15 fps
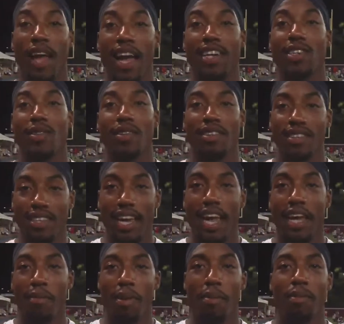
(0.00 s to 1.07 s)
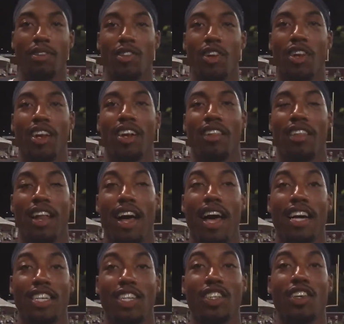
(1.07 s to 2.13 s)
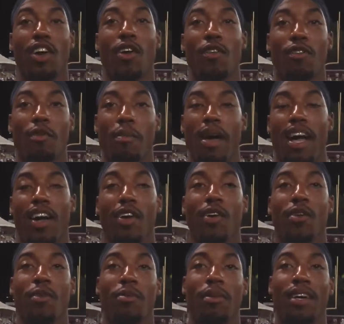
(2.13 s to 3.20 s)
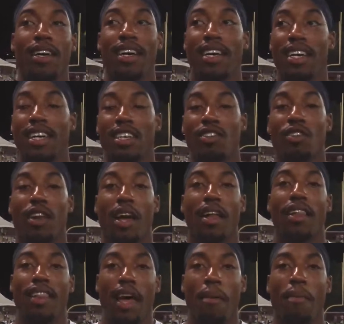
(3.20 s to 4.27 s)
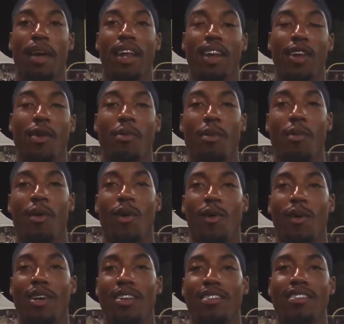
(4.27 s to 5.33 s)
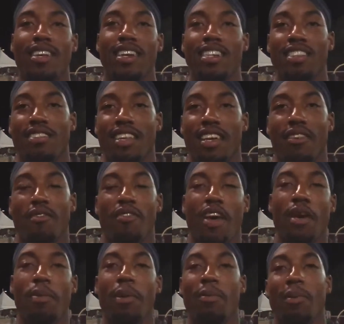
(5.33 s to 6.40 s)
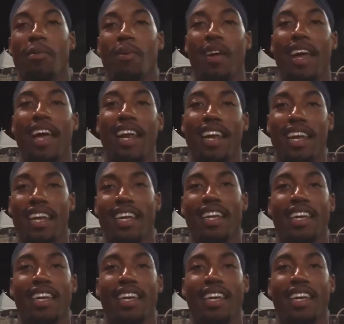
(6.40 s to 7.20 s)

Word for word: actual gang members on there that I actually know from back home. So that, that made it a little bit more real instead of just getting fake people playing it.